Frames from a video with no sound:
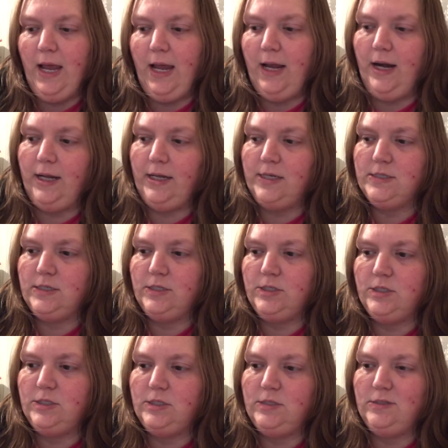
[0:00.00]
And I guess I
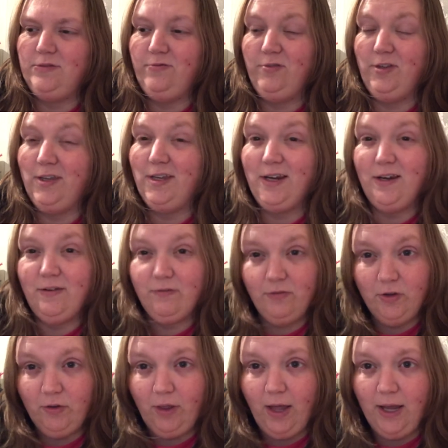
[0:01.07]
just really didn't
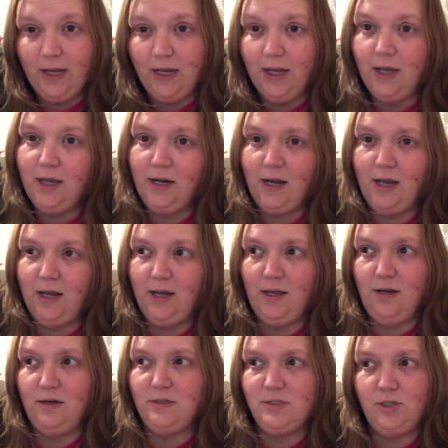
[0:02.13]
feel like it,
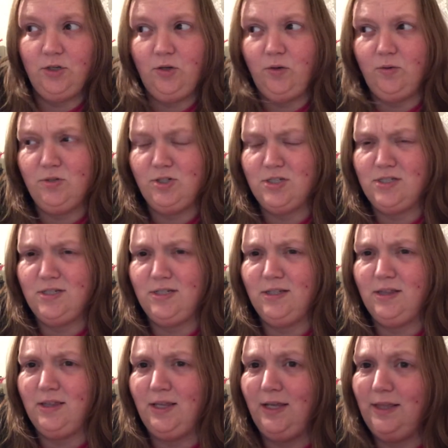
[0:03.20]
and two, just
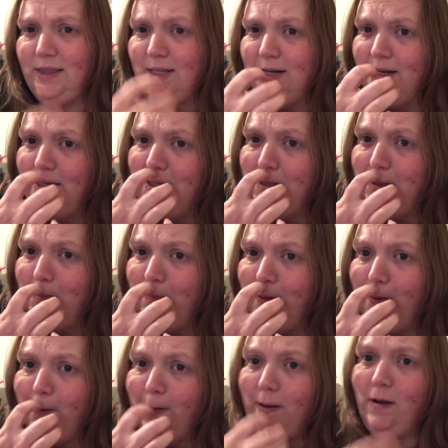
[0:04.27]
didn't think that I needed to
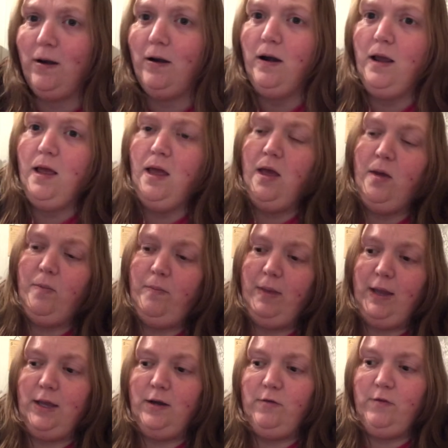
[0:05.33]
be on here
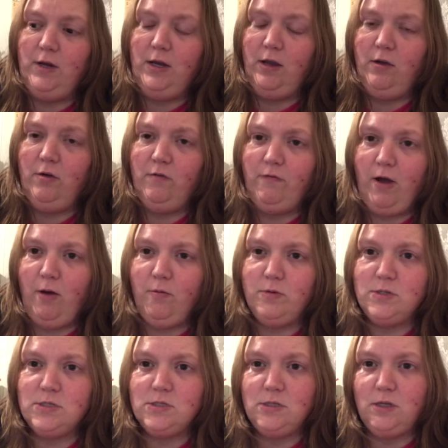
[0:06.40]
making a video if I
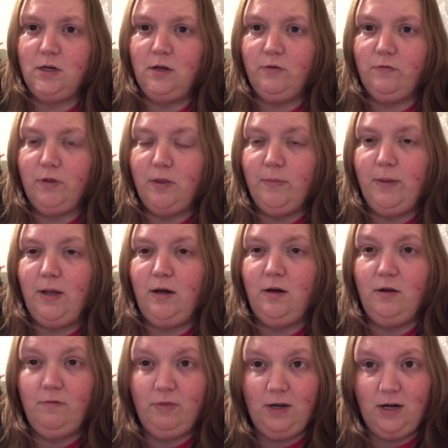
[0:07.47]
was, feeling bad
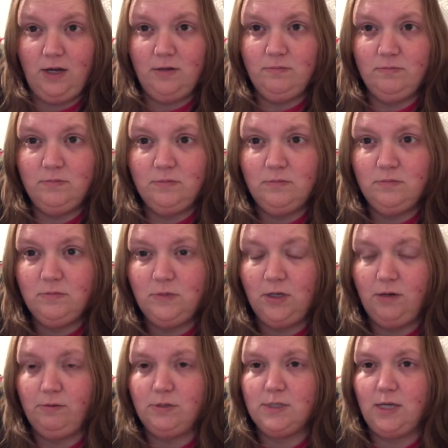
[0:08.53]
enough that I,
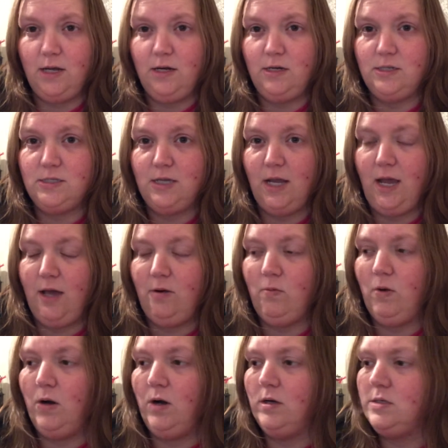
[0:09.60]
decided to stay out of
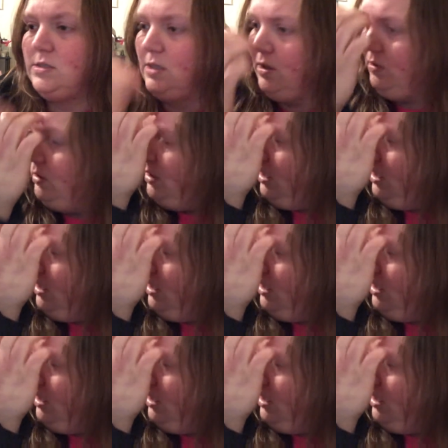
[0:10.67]
work. So